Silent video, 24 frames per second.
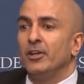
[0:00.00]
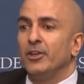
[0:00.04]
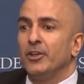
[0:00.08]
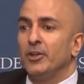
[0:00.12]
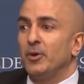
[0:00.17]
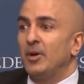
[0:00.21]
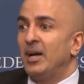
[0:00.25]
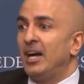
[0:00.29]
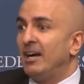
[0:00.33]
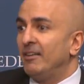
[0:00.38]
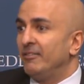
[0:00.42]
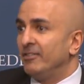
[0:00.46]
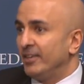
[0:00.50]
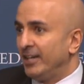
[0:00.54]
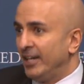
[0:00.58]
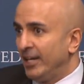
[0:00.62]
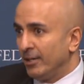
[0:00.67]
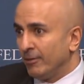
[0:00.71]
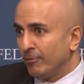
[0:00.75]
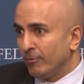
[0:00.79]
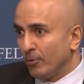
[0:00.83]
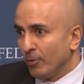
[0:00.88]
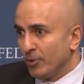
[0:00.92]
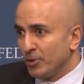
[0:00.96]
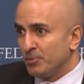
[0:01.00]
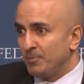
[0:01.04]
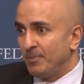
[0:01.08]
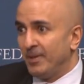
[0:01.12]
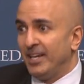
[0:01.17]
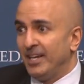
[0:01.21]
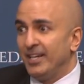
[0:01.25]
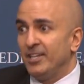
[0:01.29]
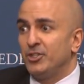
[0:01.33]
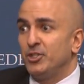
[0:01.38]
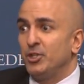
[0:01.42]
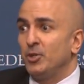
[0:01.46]
You have an Air Force
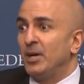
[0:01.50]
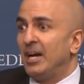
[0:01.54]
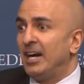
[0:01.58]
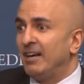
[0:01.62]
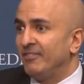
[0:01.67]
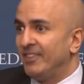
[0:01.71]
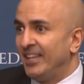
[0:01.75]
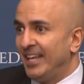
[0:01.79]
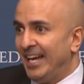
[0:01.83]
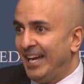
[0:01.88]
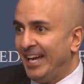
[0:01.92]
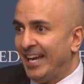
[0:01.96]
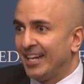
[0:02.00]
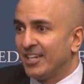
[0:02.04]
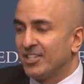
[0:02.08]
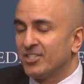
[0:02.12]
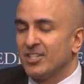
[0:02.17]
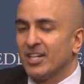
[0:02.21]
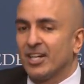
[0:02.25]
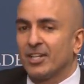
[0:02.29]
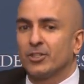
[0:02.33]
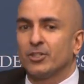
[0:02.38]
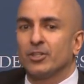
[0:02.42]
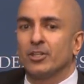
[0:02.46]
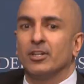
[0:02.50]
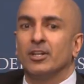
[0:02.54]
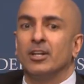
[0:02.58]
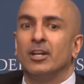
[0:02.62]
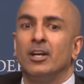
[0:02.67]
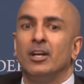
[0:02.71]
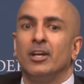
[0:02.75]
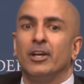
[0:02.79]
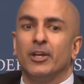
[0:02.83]
base, you have the ag sector,